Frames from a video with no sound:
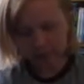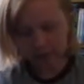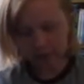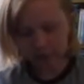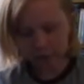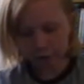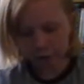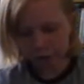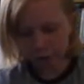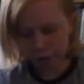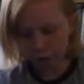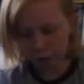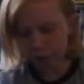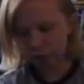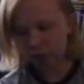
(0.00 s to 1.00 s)
Let's
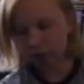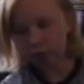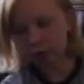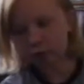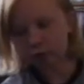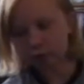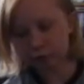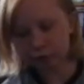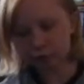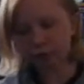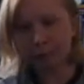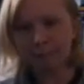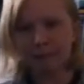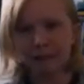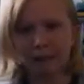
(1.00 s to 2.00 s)
go through a
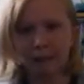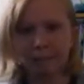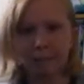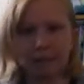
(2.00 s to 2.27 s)
stripy